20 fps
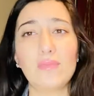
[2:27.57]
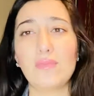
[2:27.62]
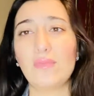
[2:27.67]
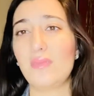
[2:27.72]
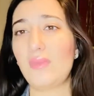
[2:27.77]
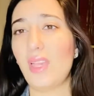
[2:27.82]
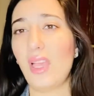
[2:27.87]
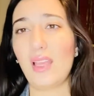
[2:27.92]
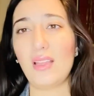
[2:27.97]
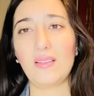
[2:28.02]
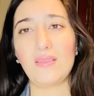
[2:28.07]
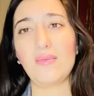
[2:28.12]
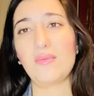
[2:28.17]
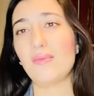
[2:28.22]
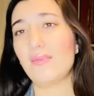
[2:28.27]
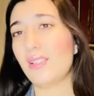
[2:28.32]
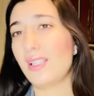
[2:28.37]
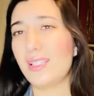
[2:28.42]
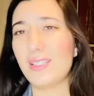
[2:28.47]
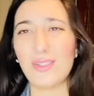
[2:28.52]
That
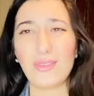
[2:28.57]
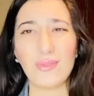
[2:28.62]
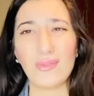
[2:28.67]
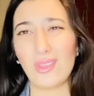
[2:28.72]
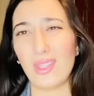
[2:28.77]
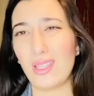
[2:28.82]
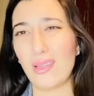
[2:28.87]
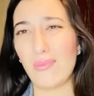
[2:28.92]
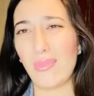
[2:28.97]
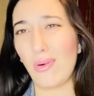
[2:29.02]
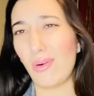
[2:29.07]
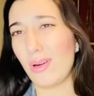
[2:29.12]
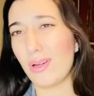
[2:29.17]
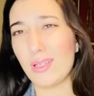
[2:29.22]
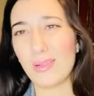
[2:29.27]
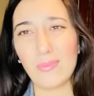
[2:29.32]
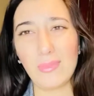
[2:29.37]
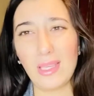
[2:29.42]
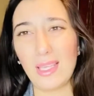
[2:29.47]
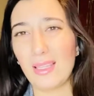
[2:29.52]
isn't really important
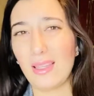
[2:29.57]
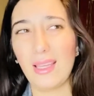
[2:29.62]
to me.